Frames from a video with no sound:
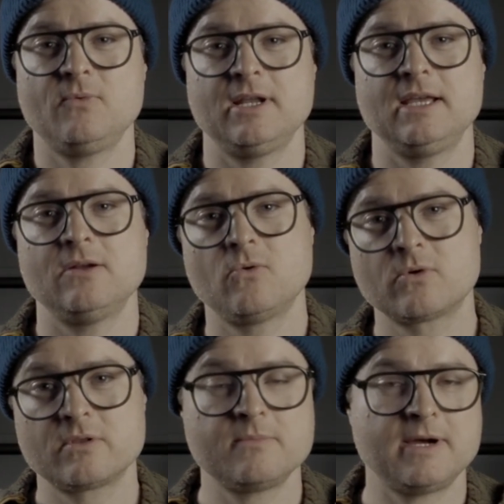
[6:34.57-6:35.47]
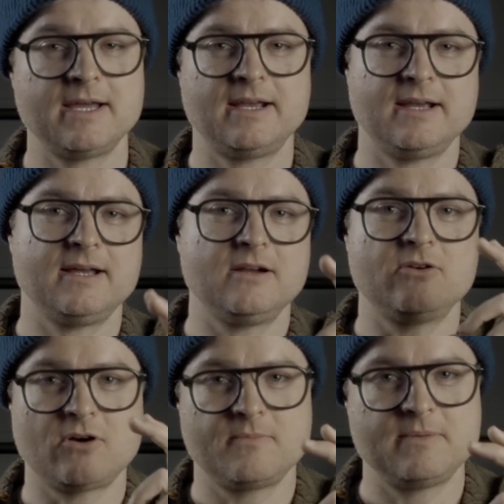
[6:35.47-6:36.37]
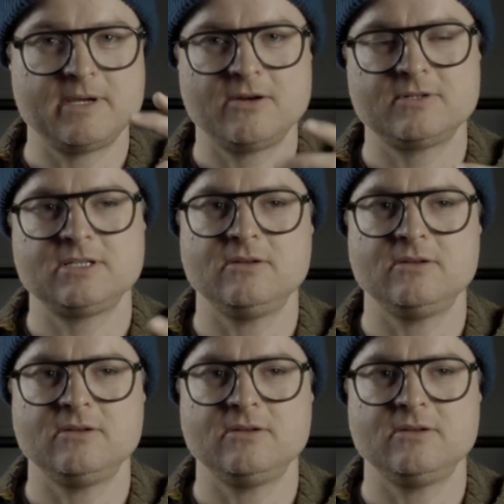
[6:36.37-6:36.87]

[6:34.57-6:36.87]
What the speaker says: when I ordered the bike, I got a Garmin mount.